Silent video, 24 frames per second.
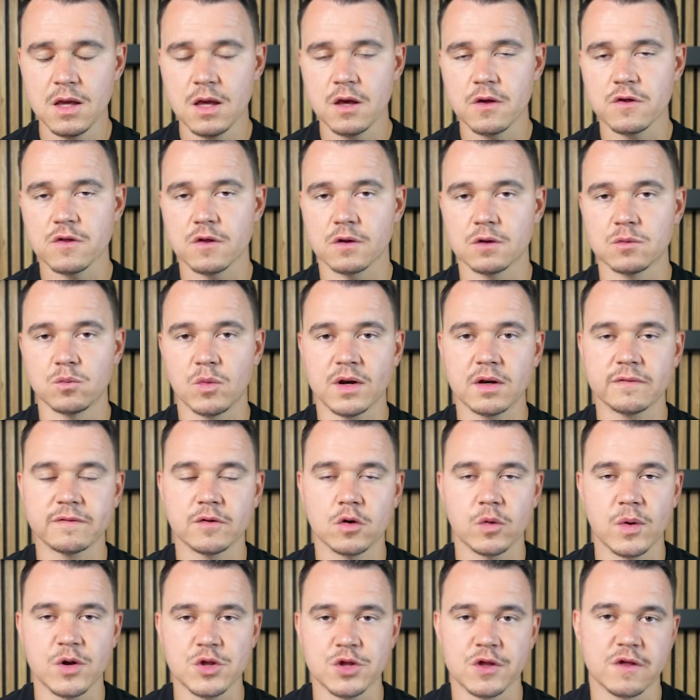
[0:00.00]
So one of the
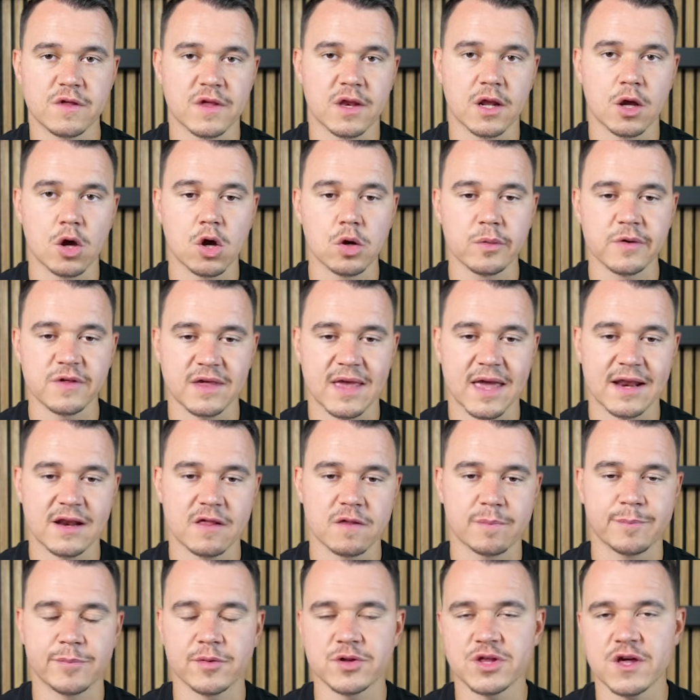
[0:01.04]
questions that I always get is,
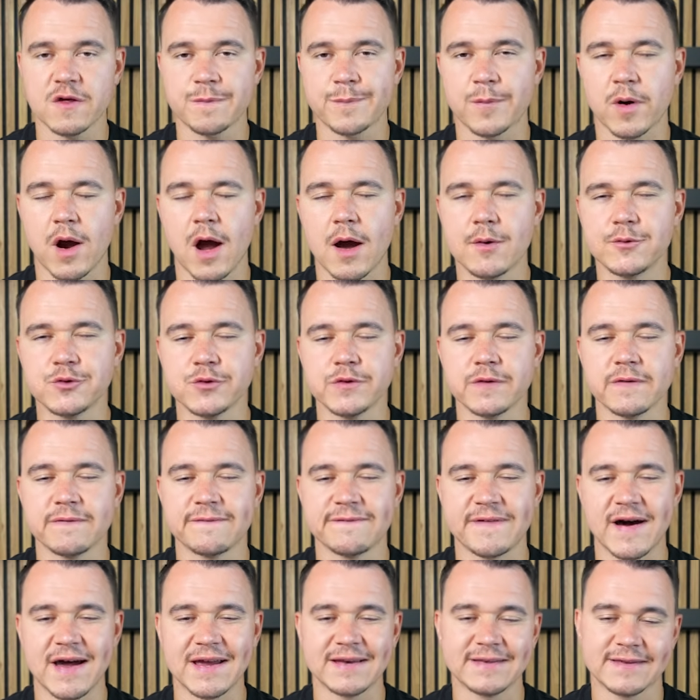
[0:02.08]
but Jesper, how do you
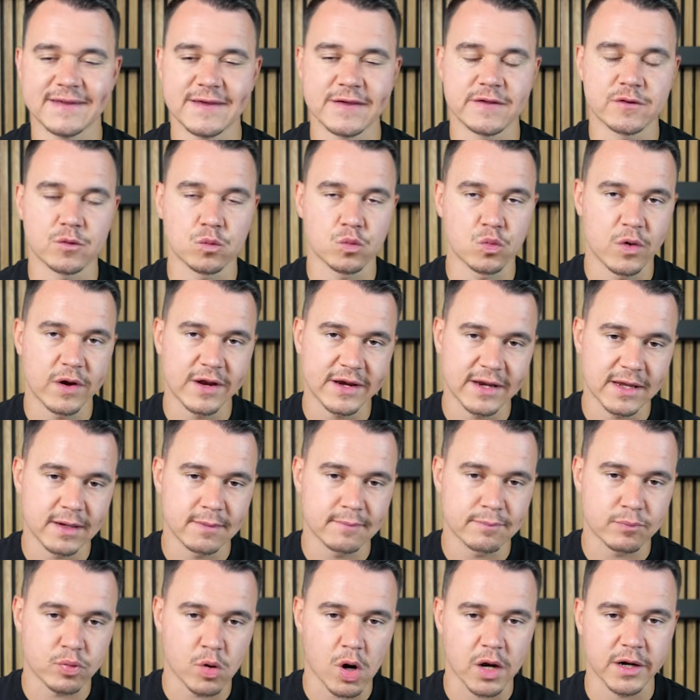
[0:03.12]
find these winning
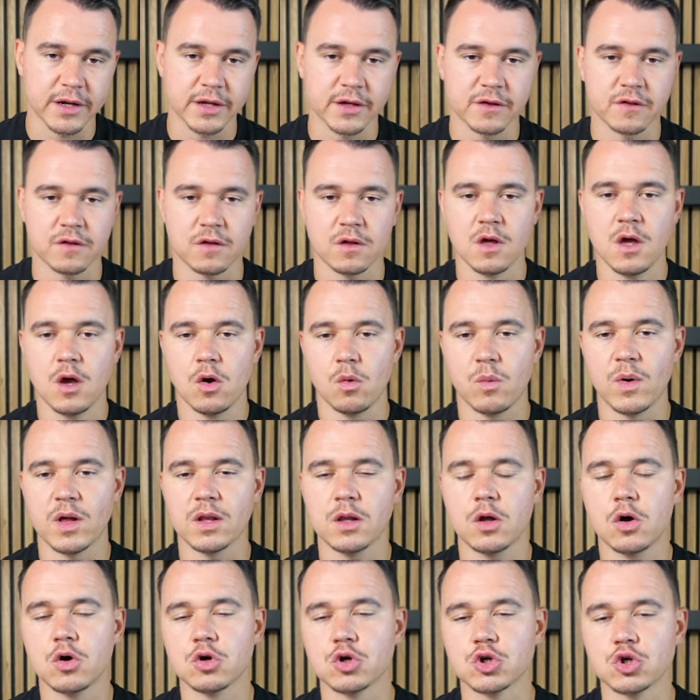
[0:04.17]
products?
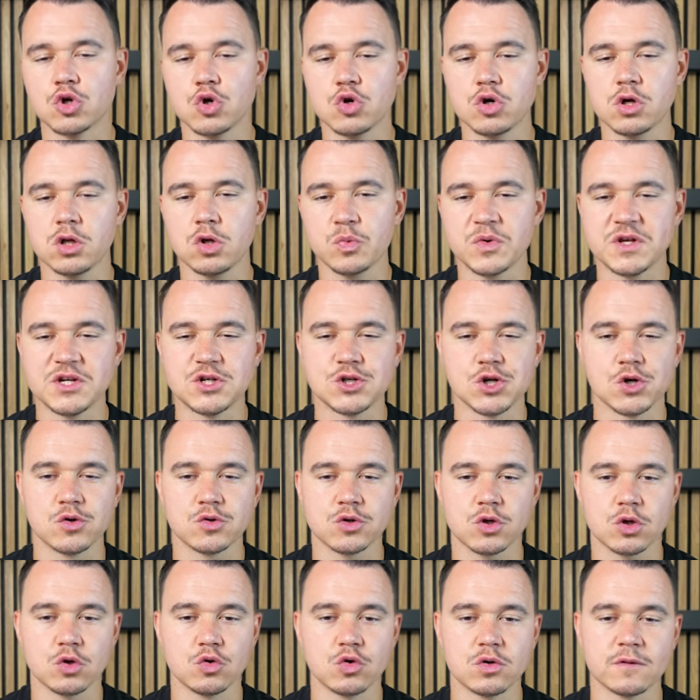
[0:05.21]
Well, on Google, we
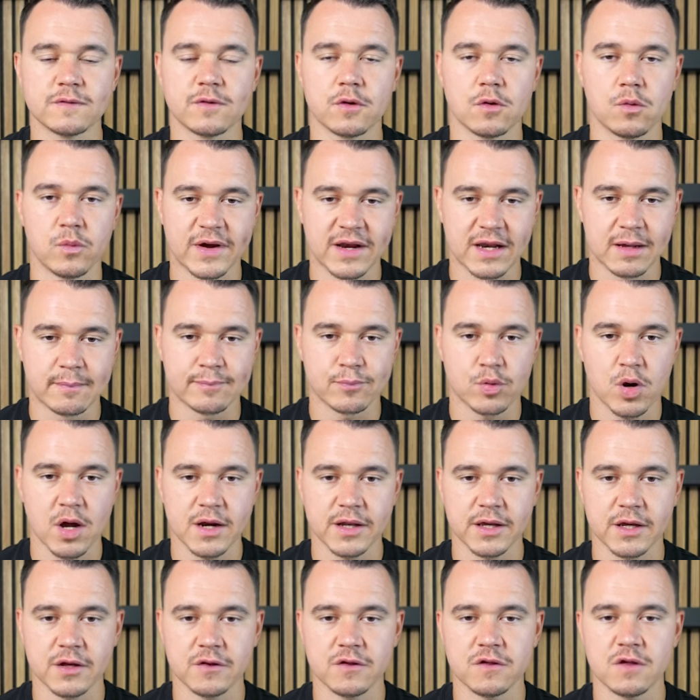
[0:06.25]
don't look for winning
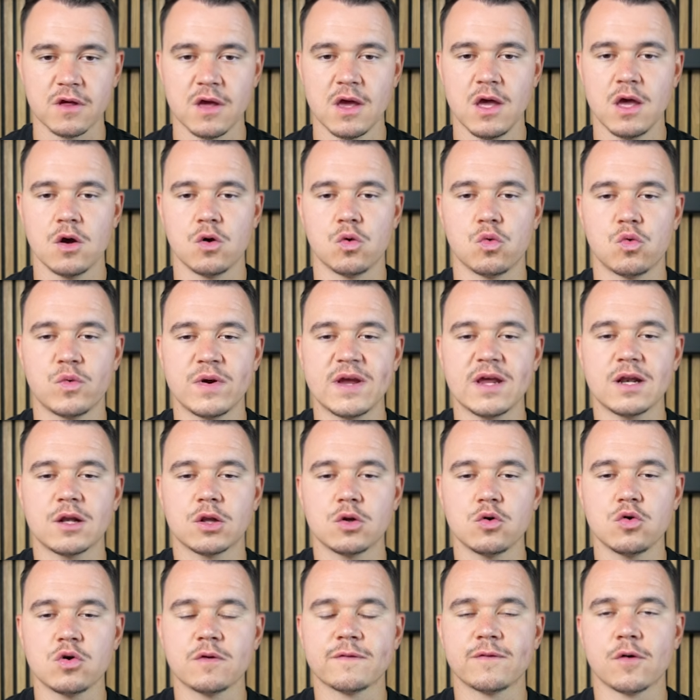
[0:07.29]
products. We
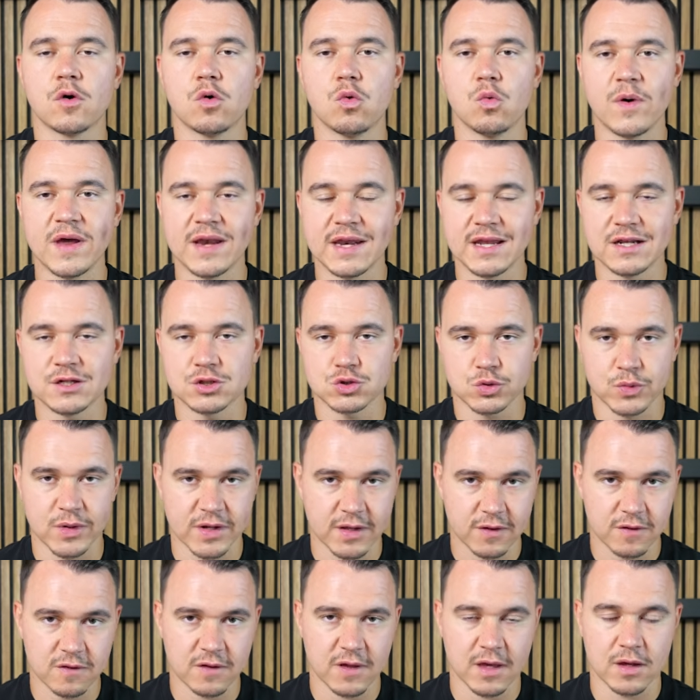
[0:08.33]
look for winning
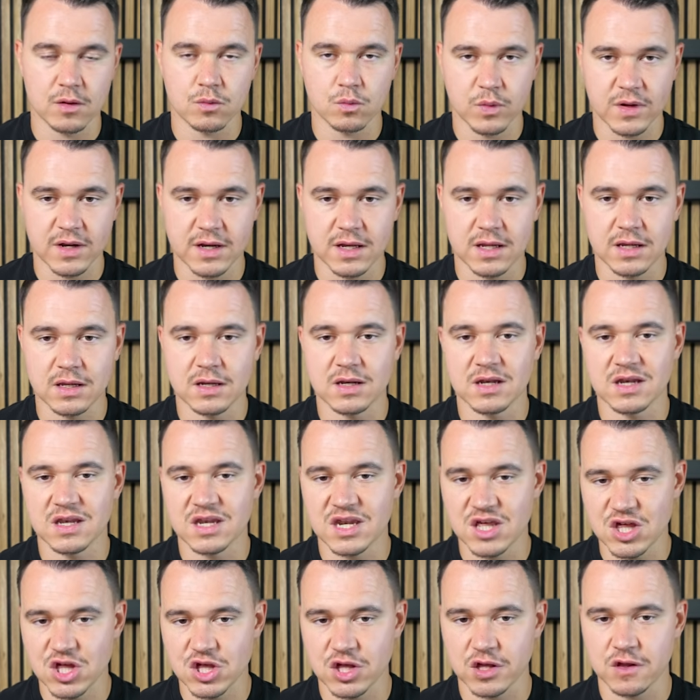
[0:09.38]
trends and winning
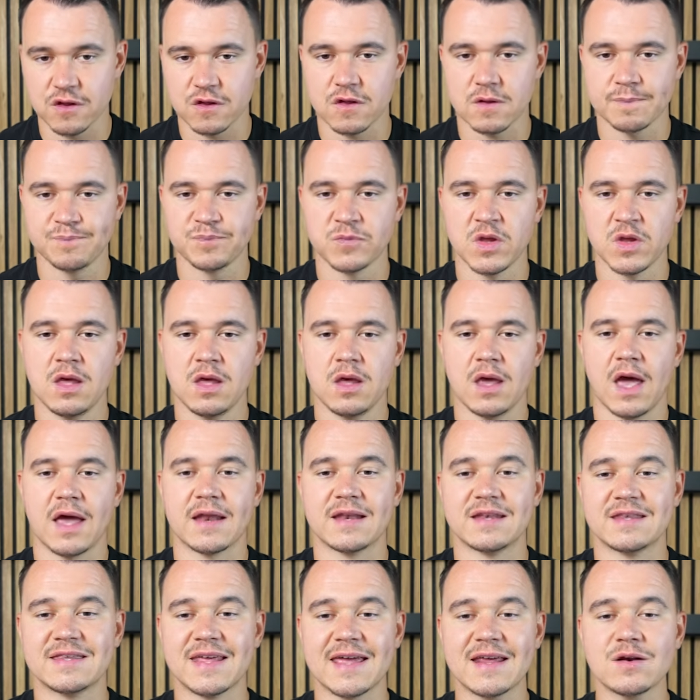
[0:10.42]
niches.
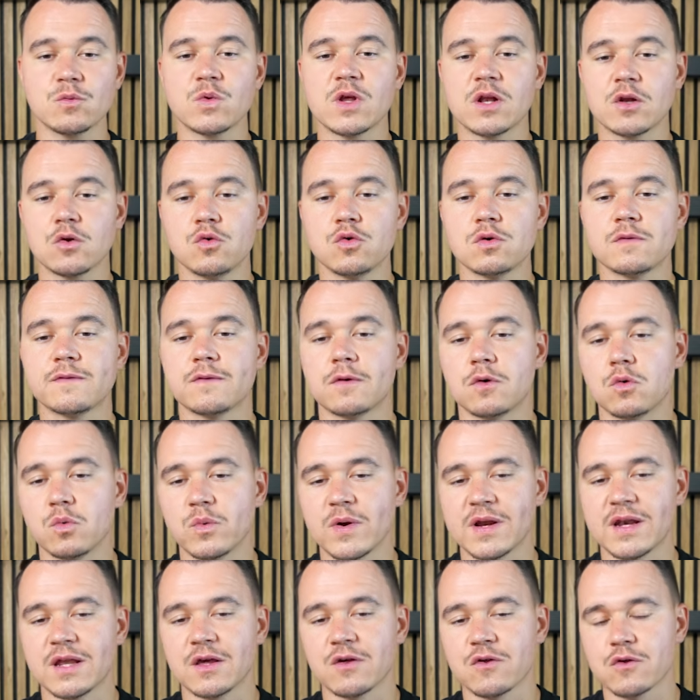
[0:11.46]
And then we look for
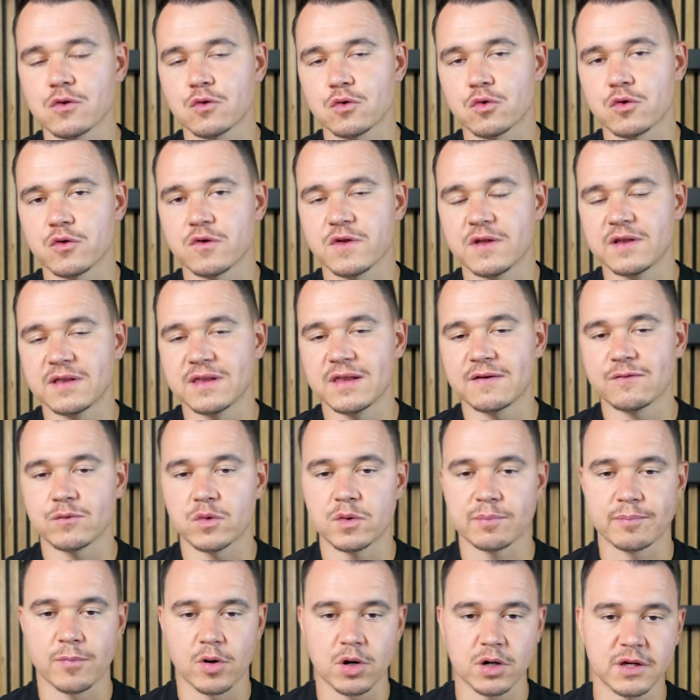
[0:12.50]
winning stores in
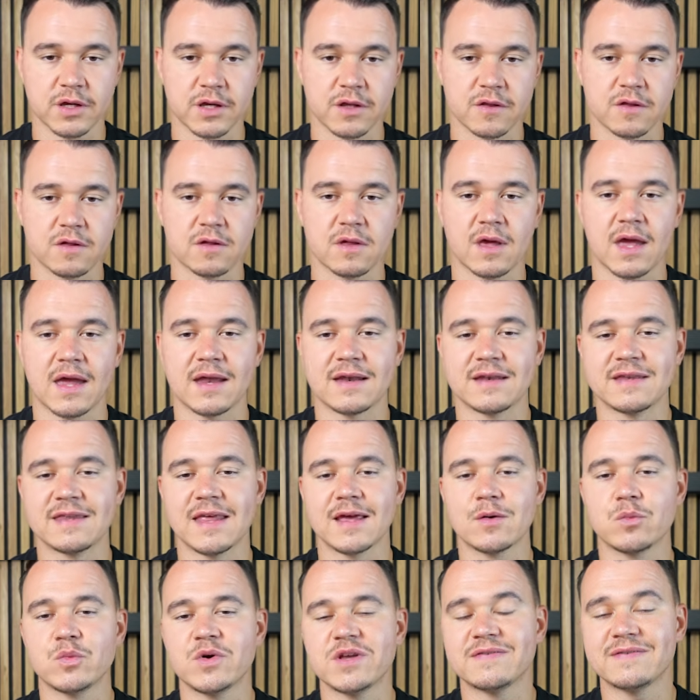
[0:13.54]
different markets. And
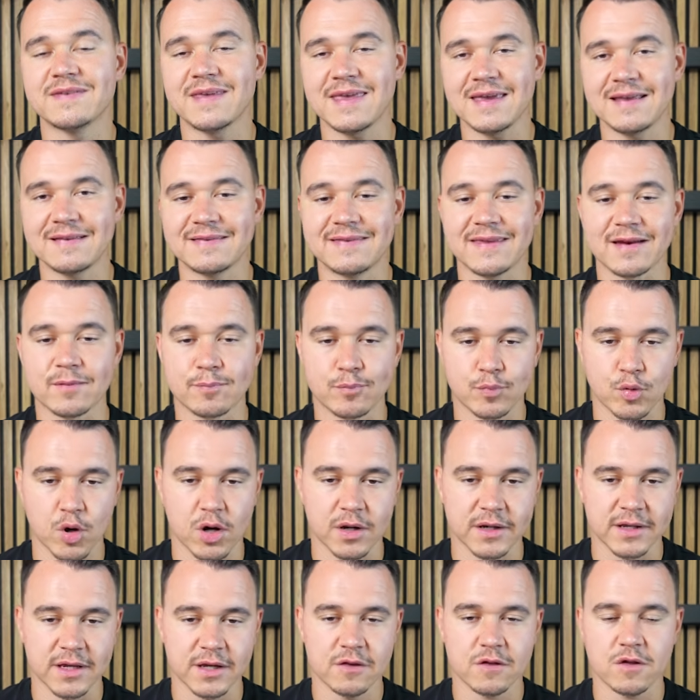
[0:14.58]
then we take their
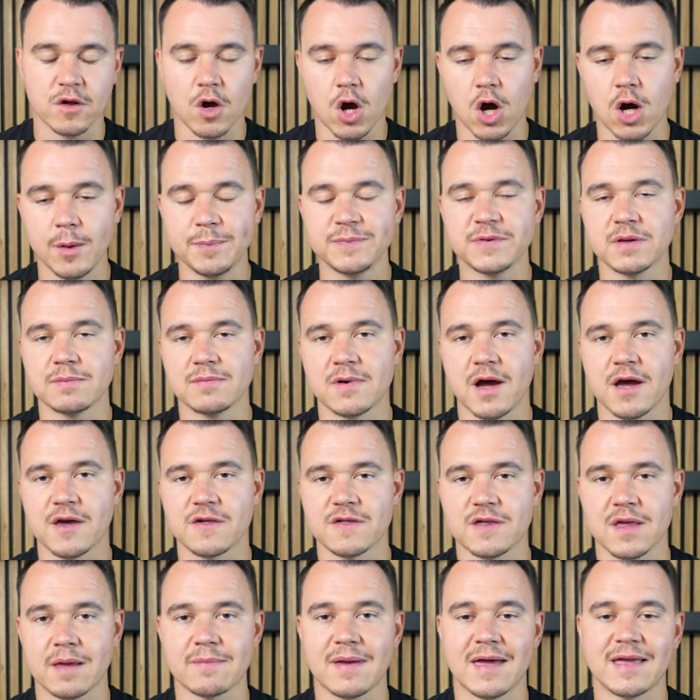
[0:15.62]
products, optimize
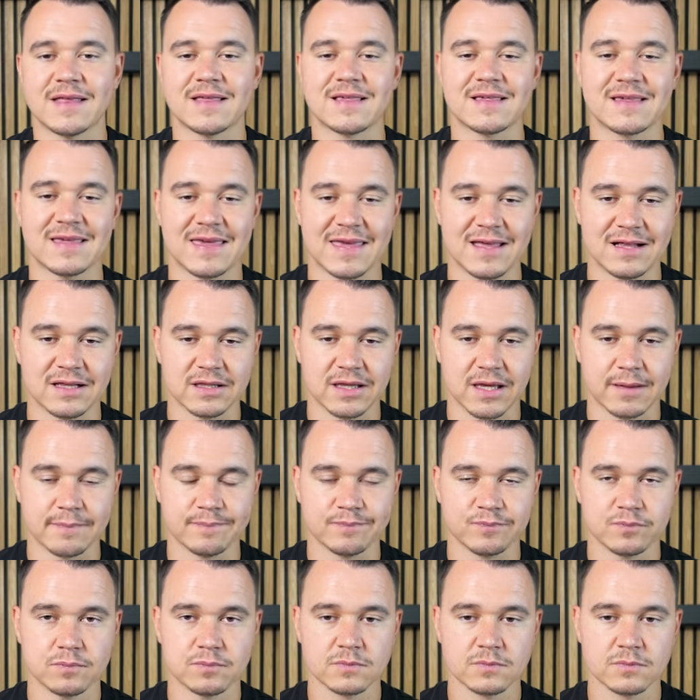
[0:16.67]
them, and scale them.